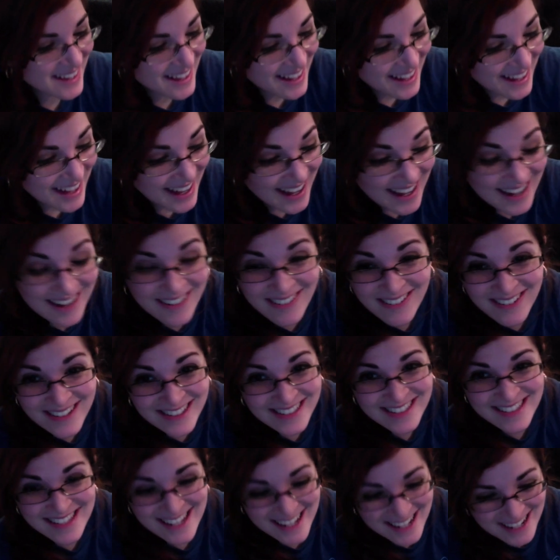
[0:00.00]
I don't want
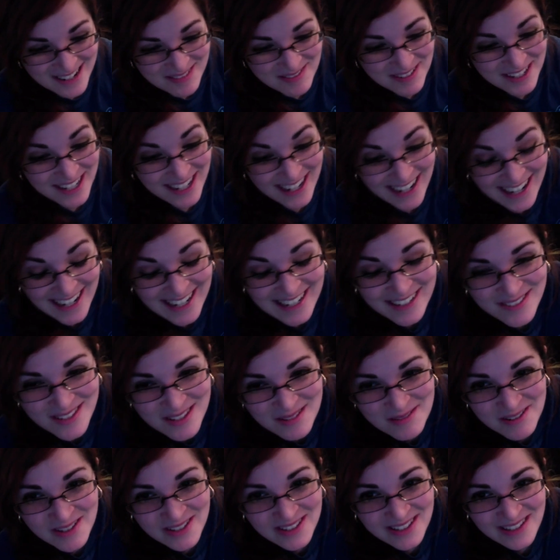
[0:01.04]
to say it, but it kind of
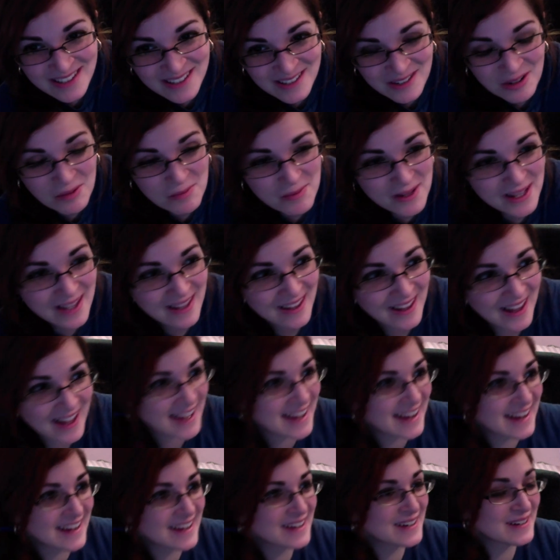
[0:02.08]
smells a little bit
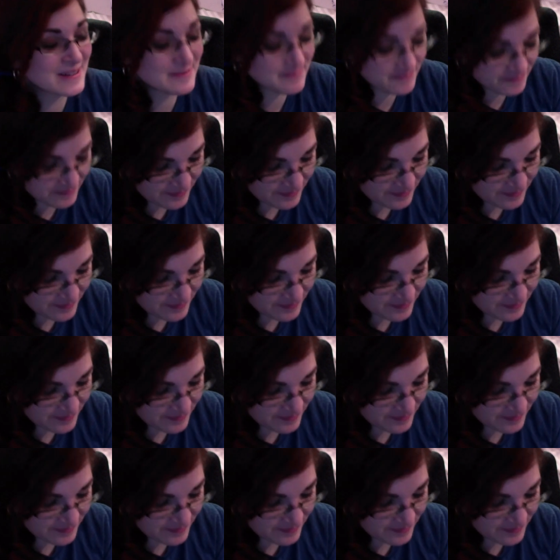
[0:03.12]
like